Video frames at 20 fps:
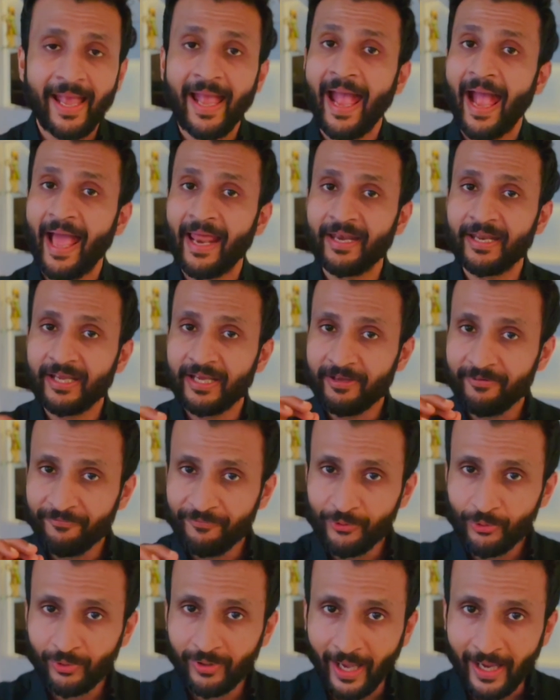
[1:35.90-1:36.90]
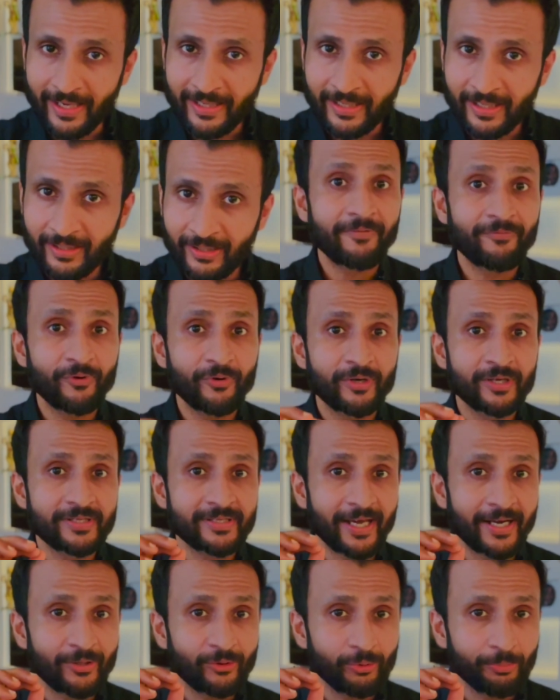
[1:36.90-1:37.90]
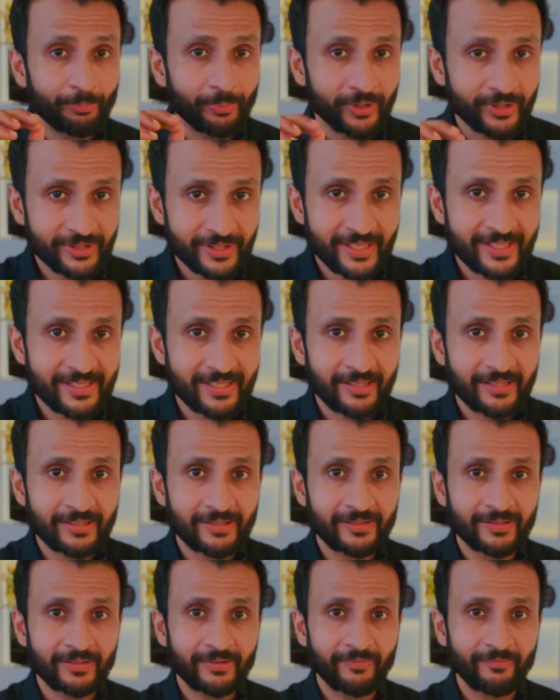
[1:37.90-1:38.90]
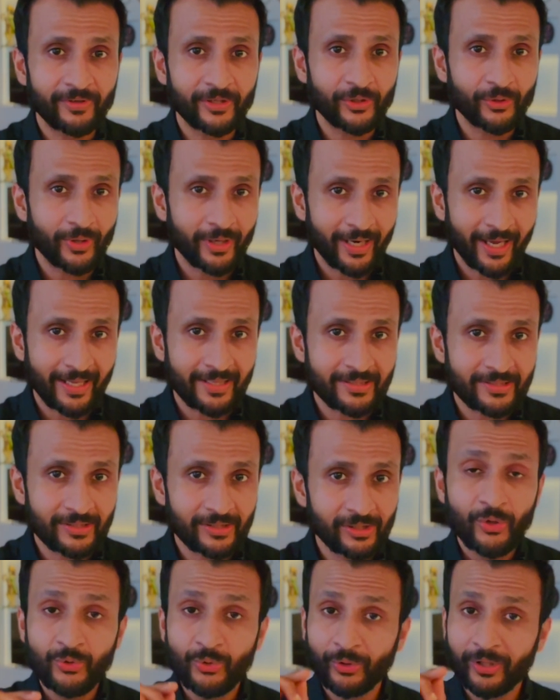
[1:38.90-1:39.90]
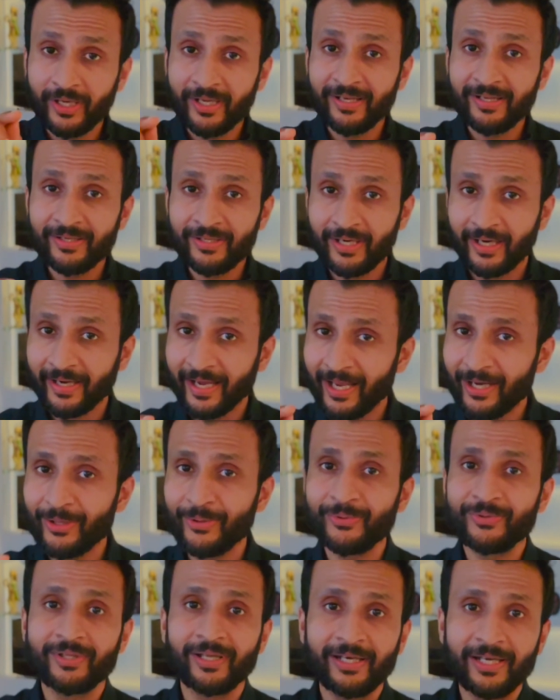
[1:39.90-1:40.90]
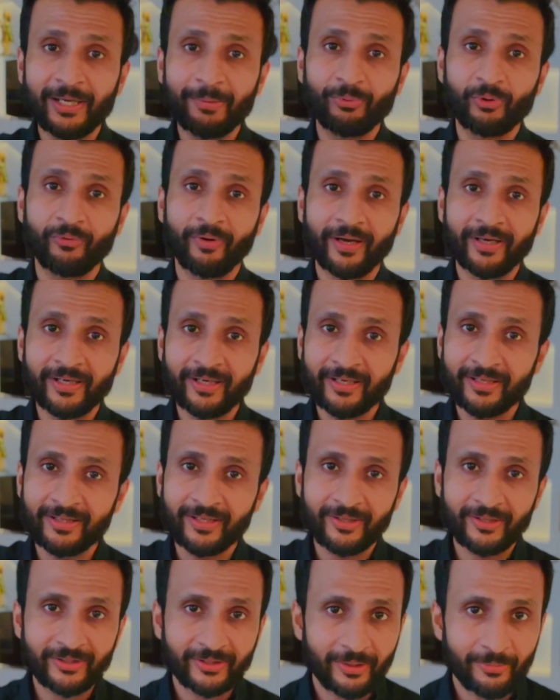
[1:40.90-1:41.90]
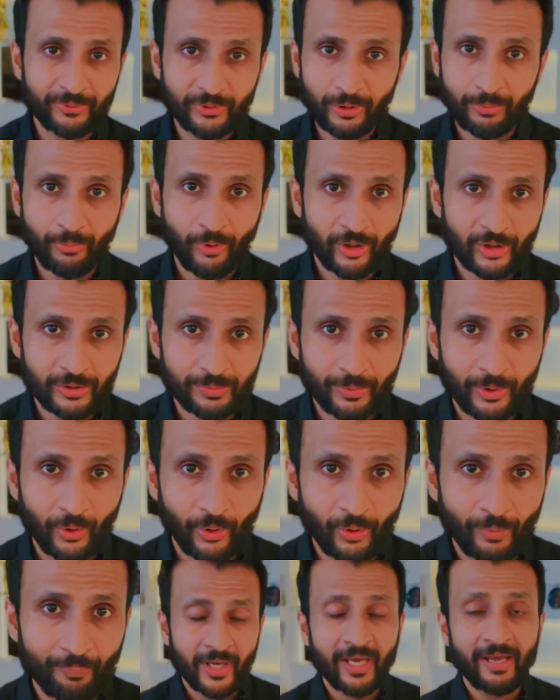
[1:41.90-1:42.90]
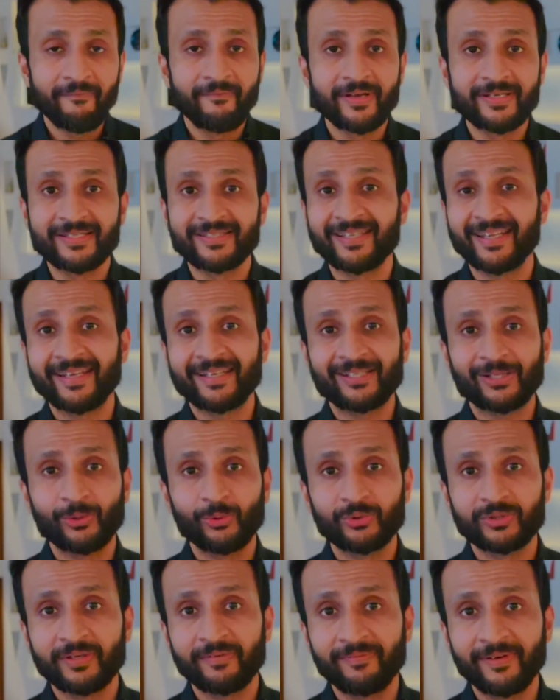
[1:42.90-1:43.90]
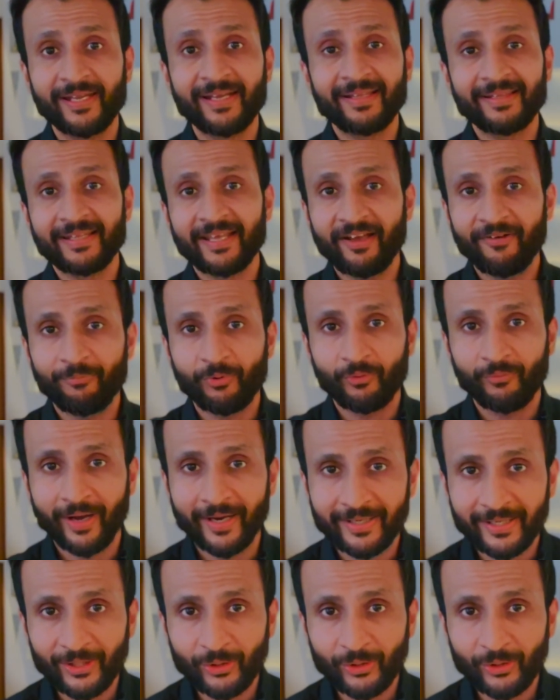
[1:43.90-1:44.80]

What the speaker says: And if you like it, if you decide to purchase this video enhancer, you can again use the link provided in the description box below, which is an exclusive link they have provided